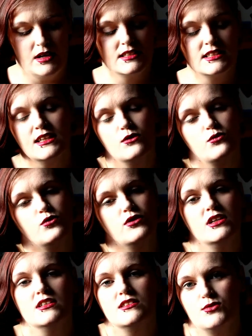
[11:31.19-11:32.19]
as seen through
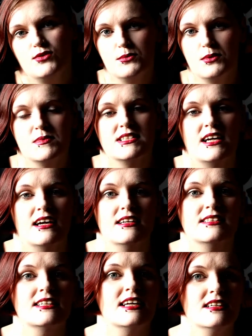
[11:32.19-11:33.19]
these three women's
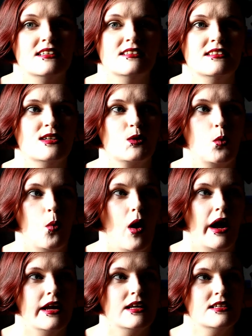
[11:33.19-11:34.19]
eyes is
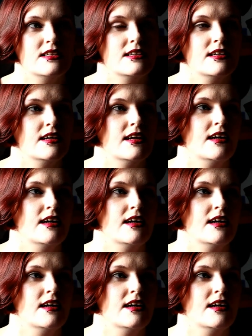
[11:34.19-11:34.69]
quite